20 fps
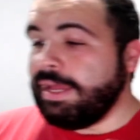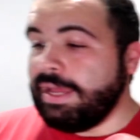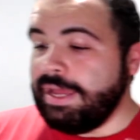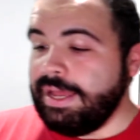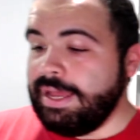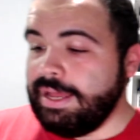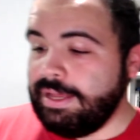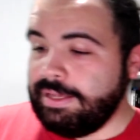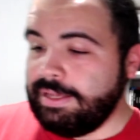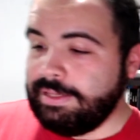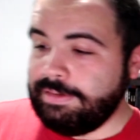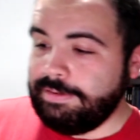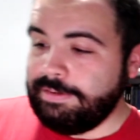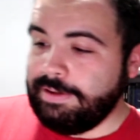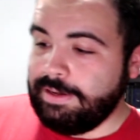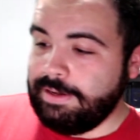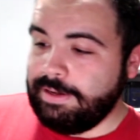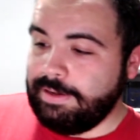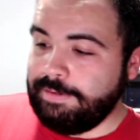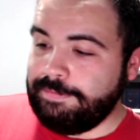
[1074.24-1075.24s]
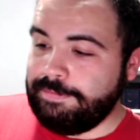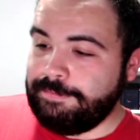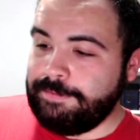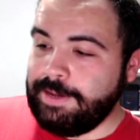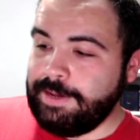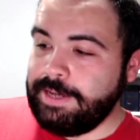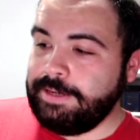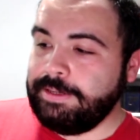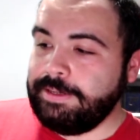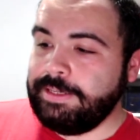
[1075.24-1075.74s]
And uh,
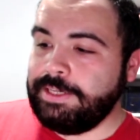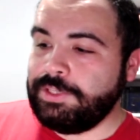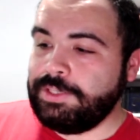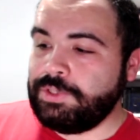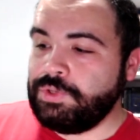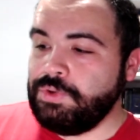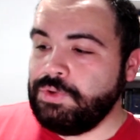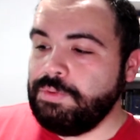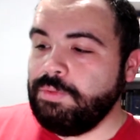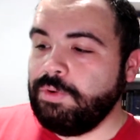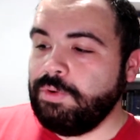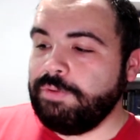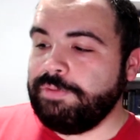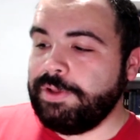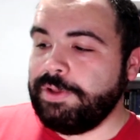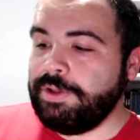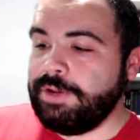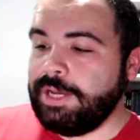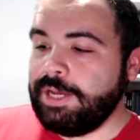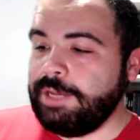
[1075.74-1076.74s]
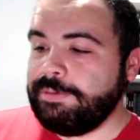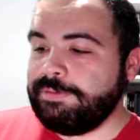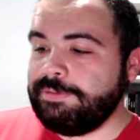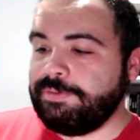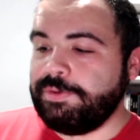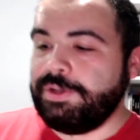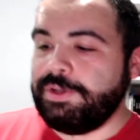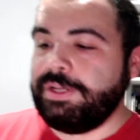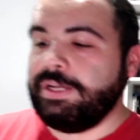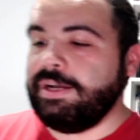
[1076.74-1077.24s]
finally, two more video games
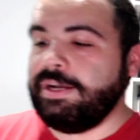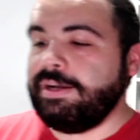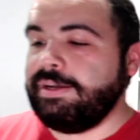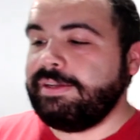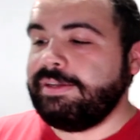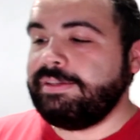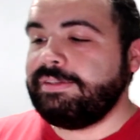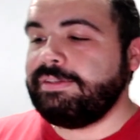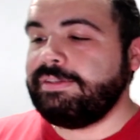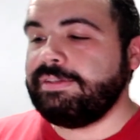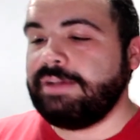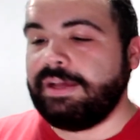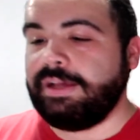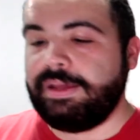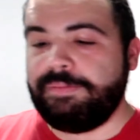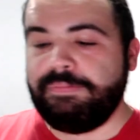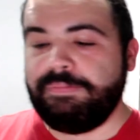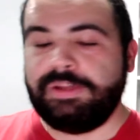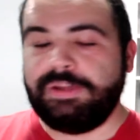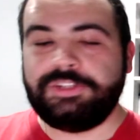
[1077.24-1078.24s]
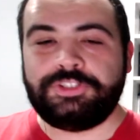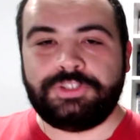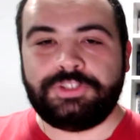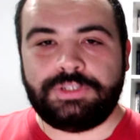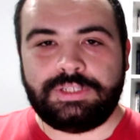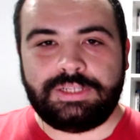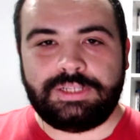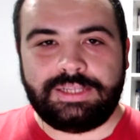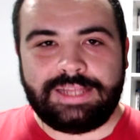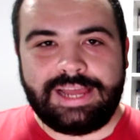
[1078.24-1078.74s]
for you guys. I
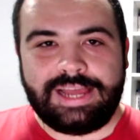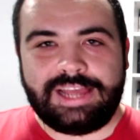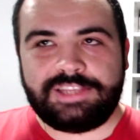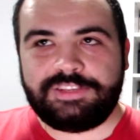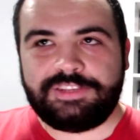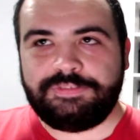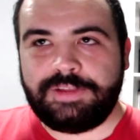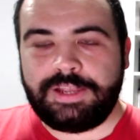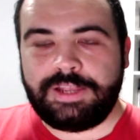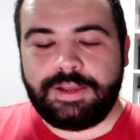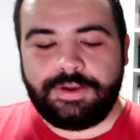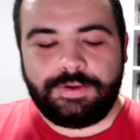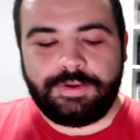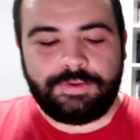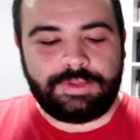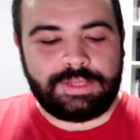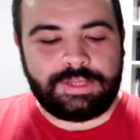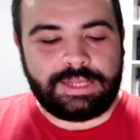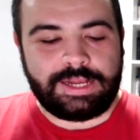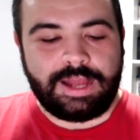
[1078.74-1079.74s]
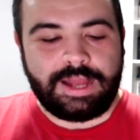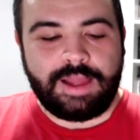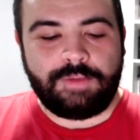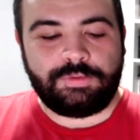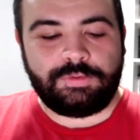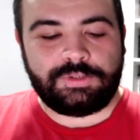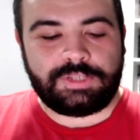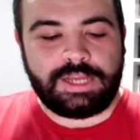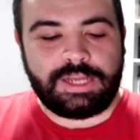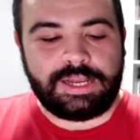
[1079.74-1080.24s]
mentioned last video that I
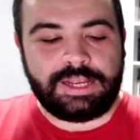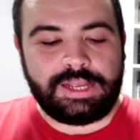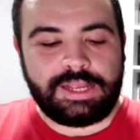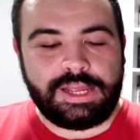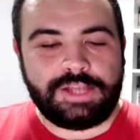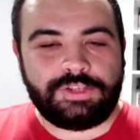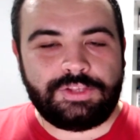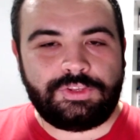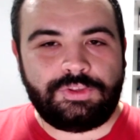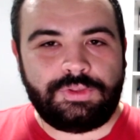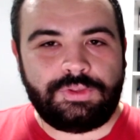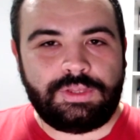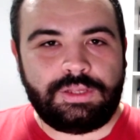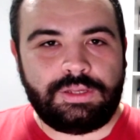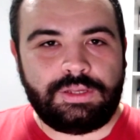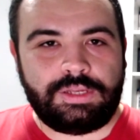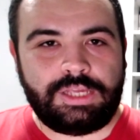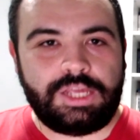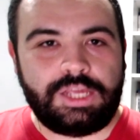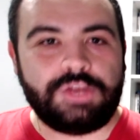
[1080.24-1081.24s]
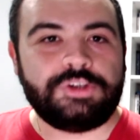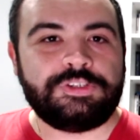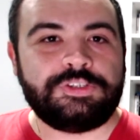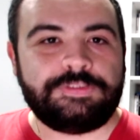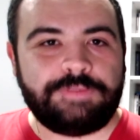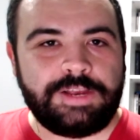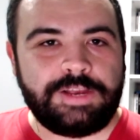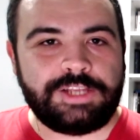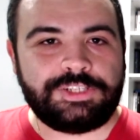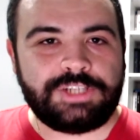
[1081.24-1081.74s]
was getting into the Gears
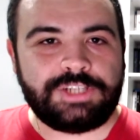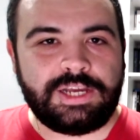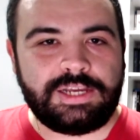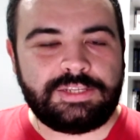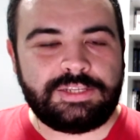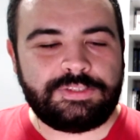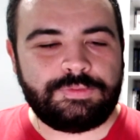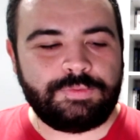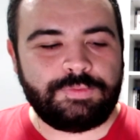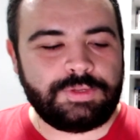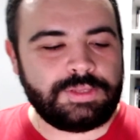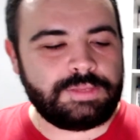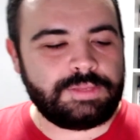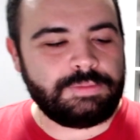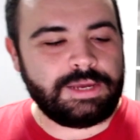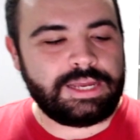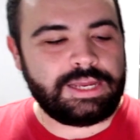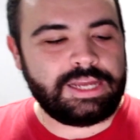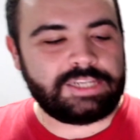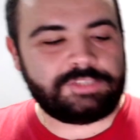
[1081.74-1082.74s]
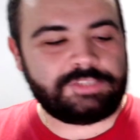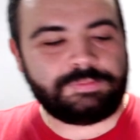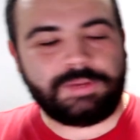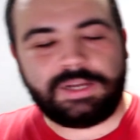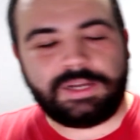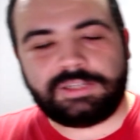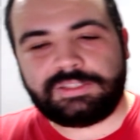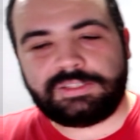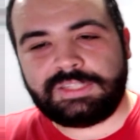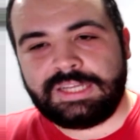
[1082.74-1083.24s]
franchise with my
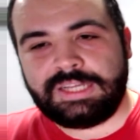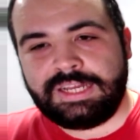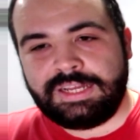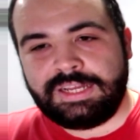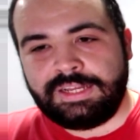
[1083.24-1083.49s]
Xbox.